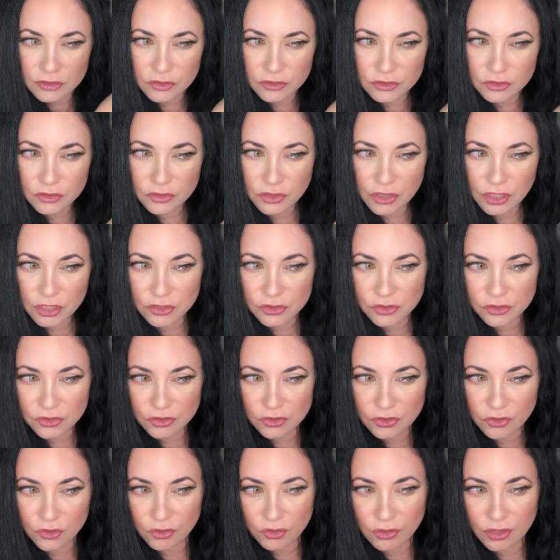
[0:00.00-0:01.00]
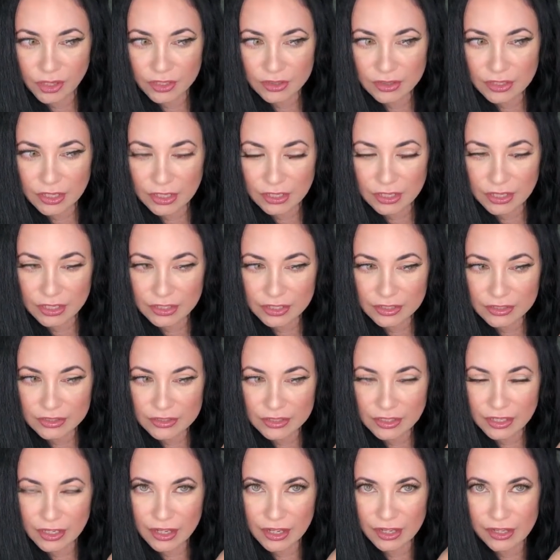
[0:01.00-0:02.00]
So I just go like that. Like I
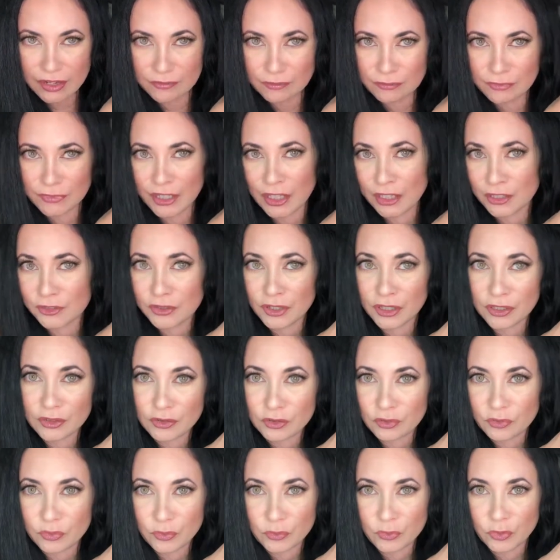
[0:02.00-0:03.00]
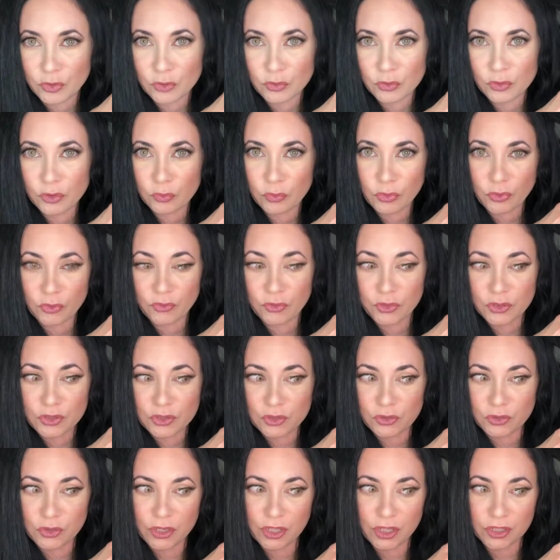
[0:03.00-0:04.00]
say, I am not trying to do a
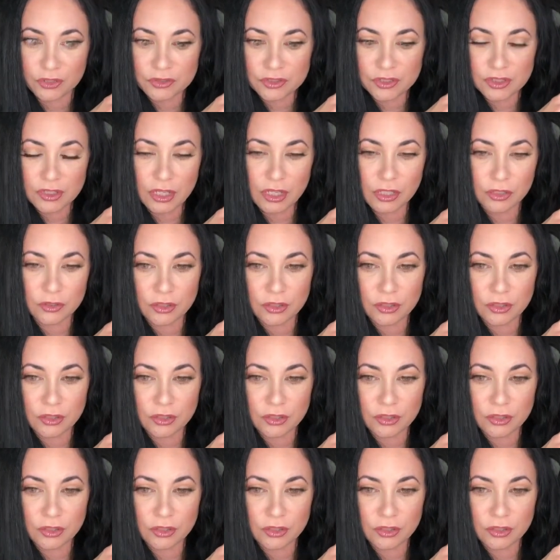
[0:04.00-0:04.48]
professional hairstyle.